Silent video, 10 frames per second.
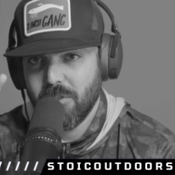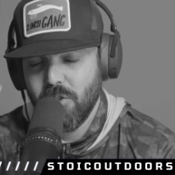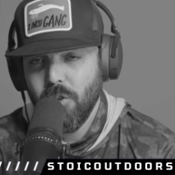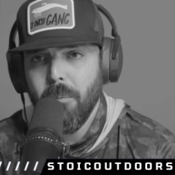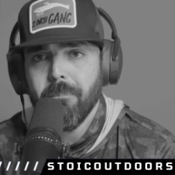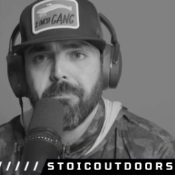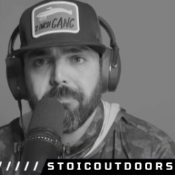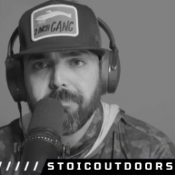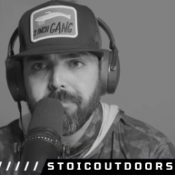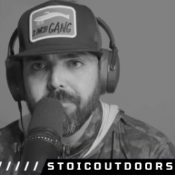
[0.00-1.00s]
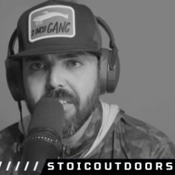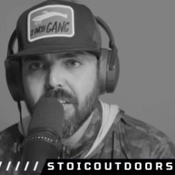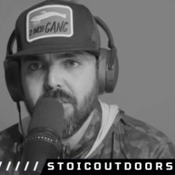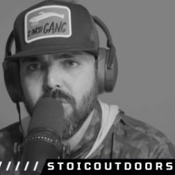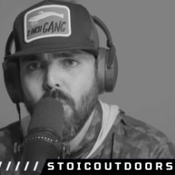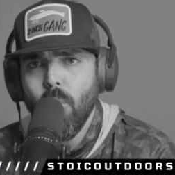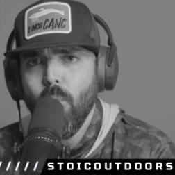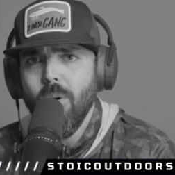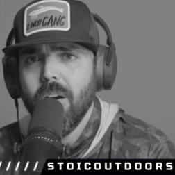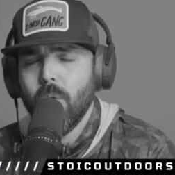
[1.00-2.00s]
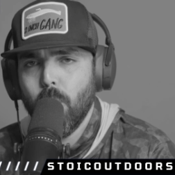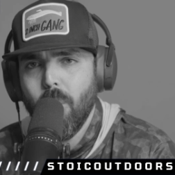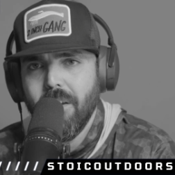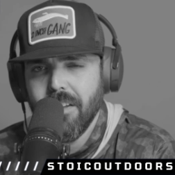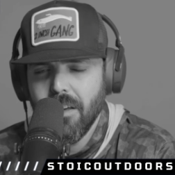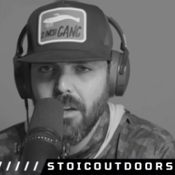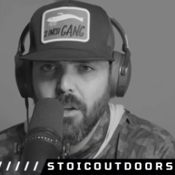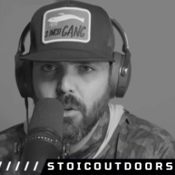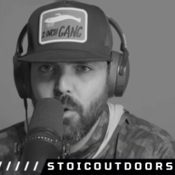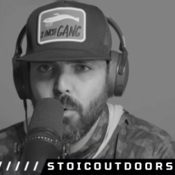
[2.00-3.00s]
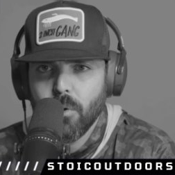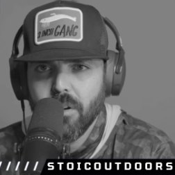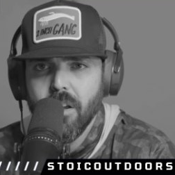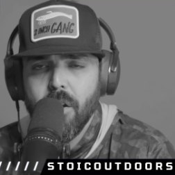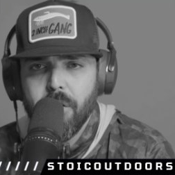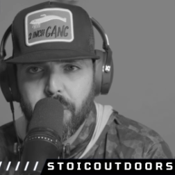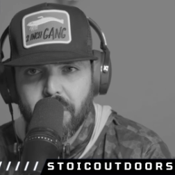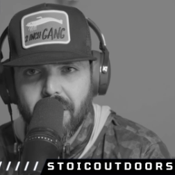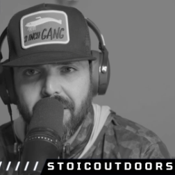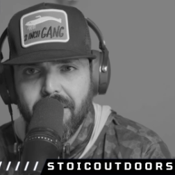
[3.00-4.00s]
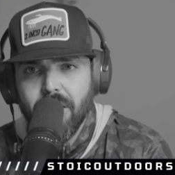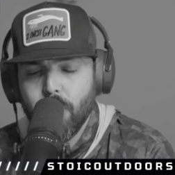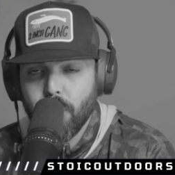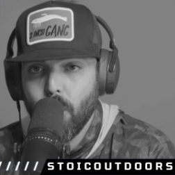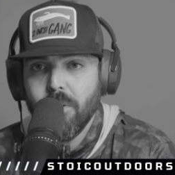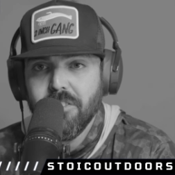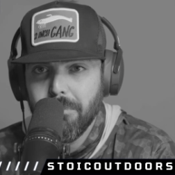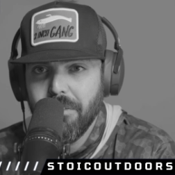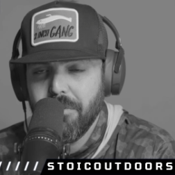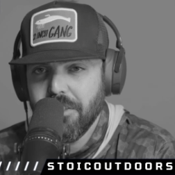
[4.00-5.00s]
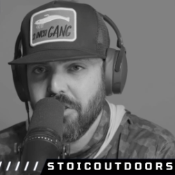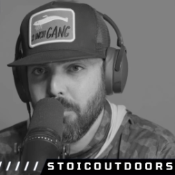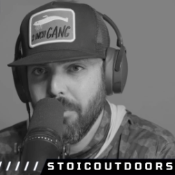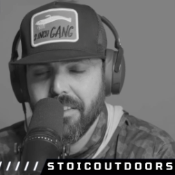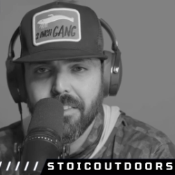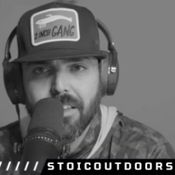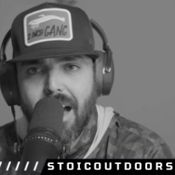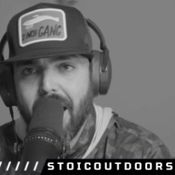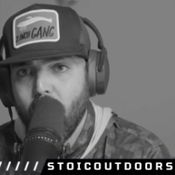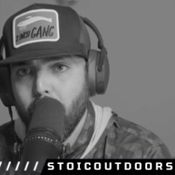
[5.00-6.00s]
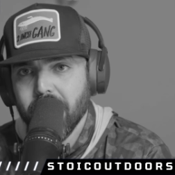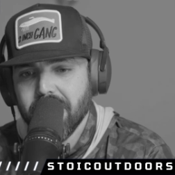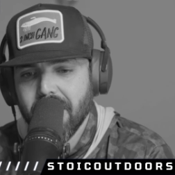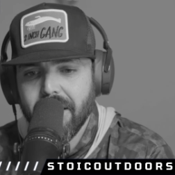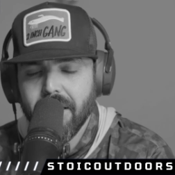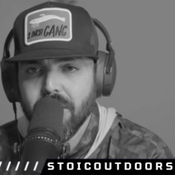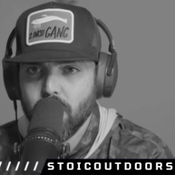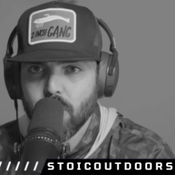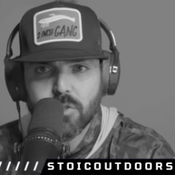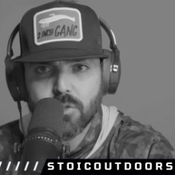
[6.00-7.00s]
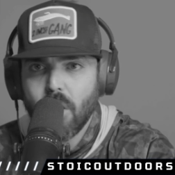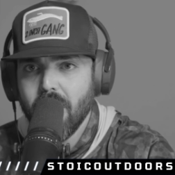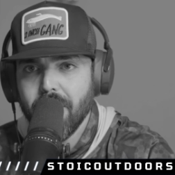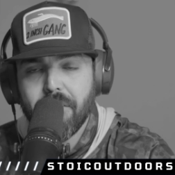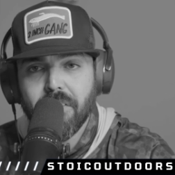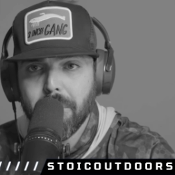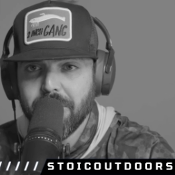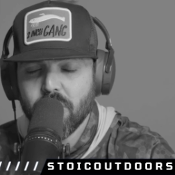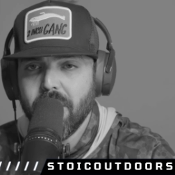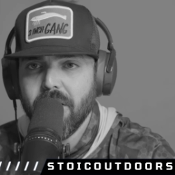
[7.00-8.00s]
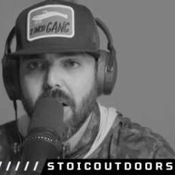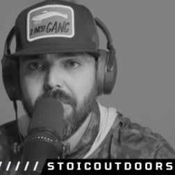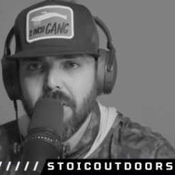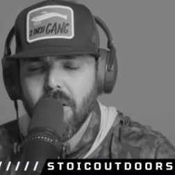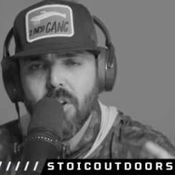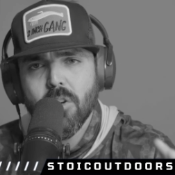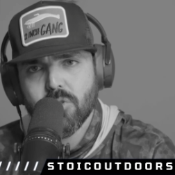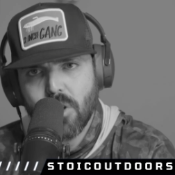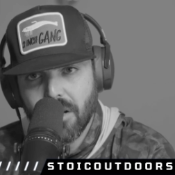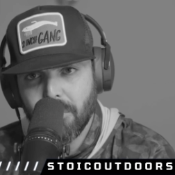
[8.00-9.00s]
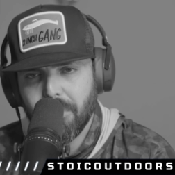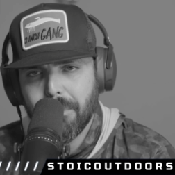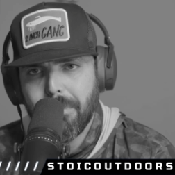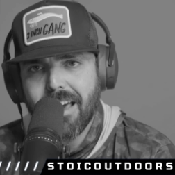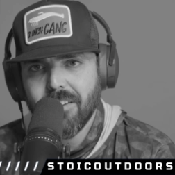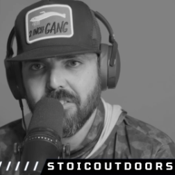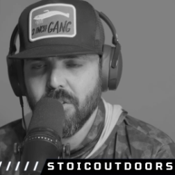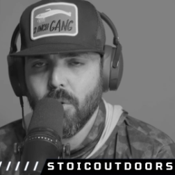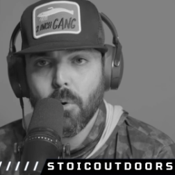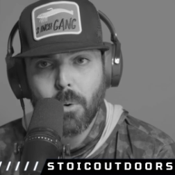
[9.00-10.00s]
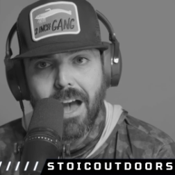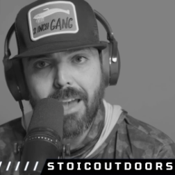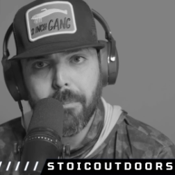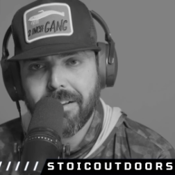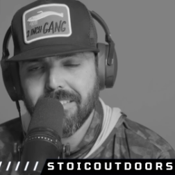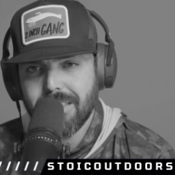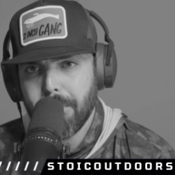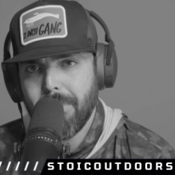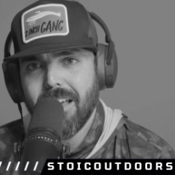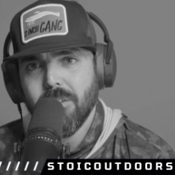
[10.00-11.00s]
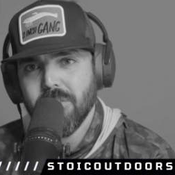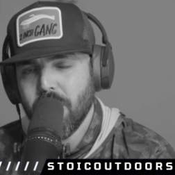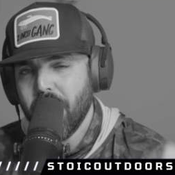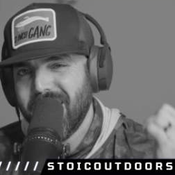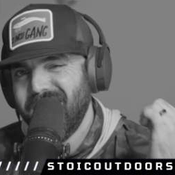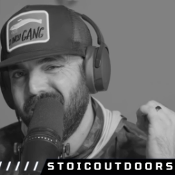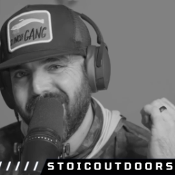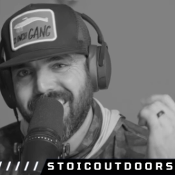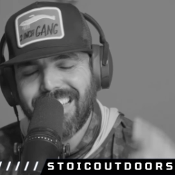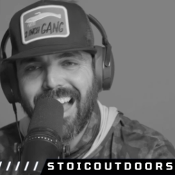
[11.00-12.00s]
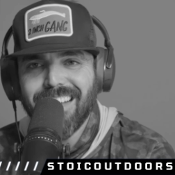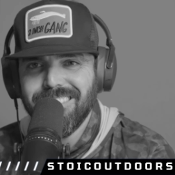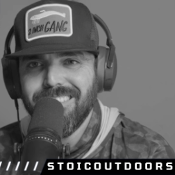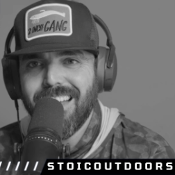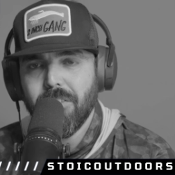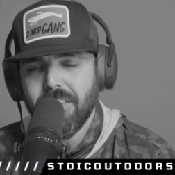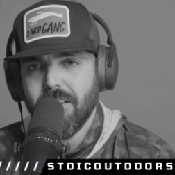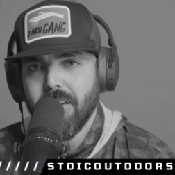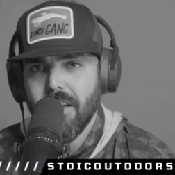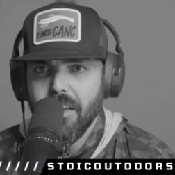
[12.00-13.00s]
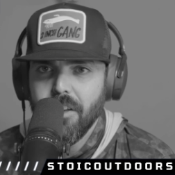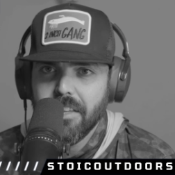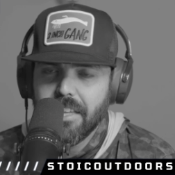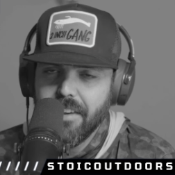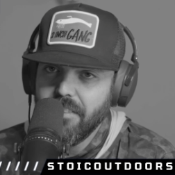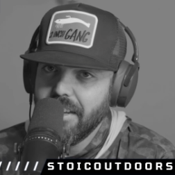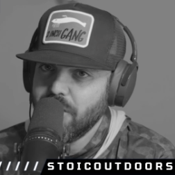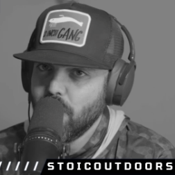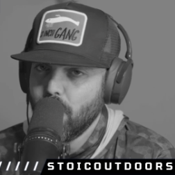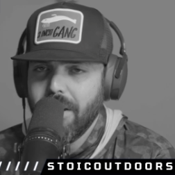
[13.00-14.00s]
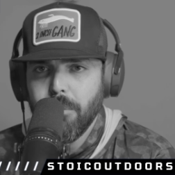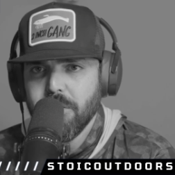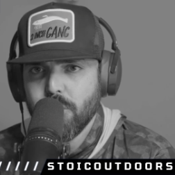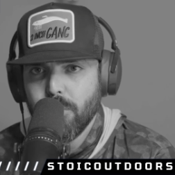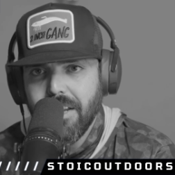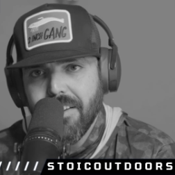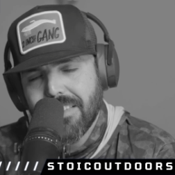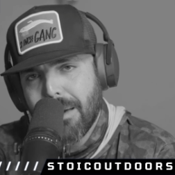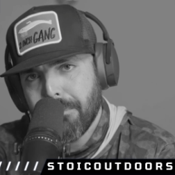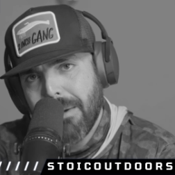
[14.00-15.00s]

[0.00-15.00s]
two: know what lure you're going you're going to be fishing with. I always say start off if you're going to be starting off start off with a paddle tail. Why? Because that paddle tail, you literally cast it out there, give it a straight retrieve. That